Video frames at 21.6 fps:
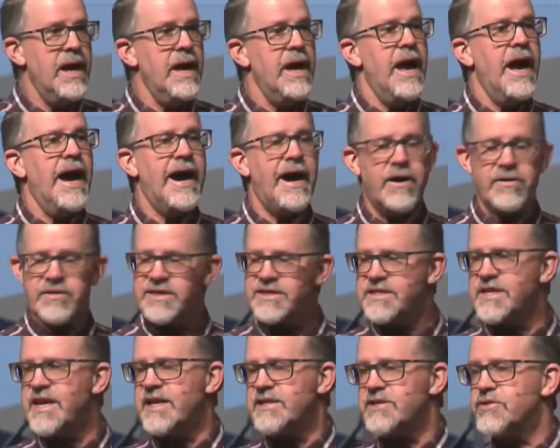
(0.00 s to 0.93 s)
How
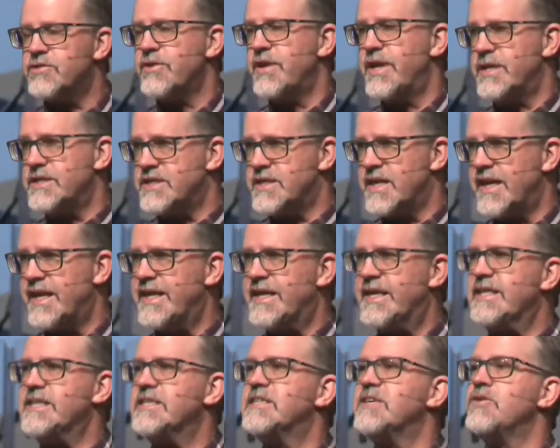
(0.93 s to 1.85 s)
does that translate
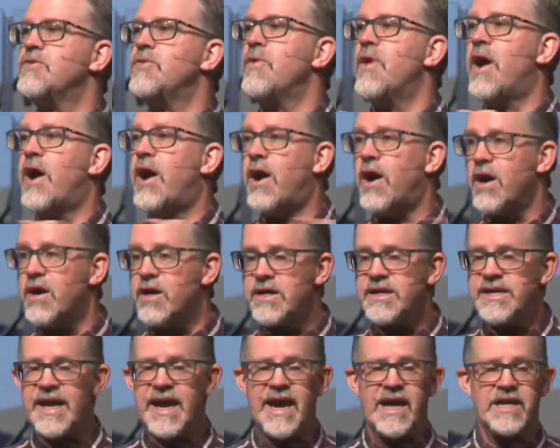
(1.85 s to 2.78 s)
into our
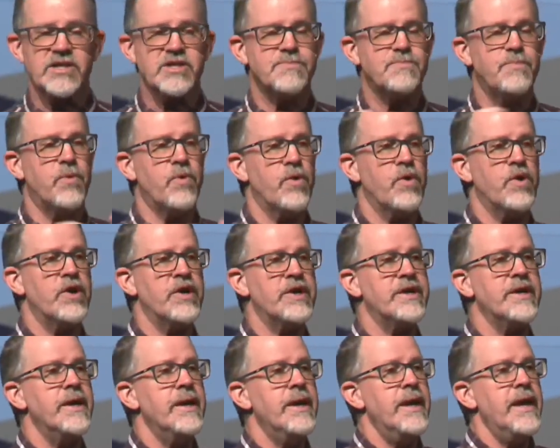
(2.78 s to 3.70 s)

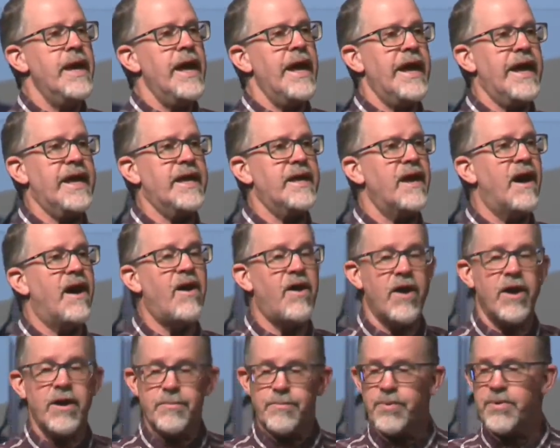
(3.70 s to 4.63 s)
dashboard and
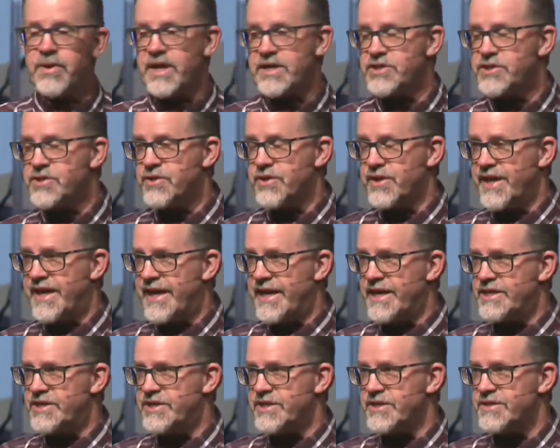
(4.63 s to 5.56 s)
our pressure
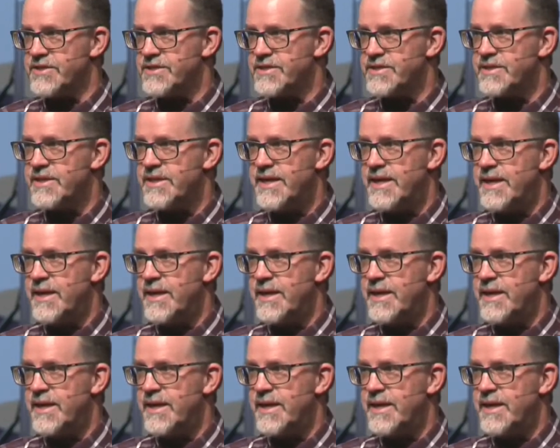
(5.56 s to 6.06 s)
gauges?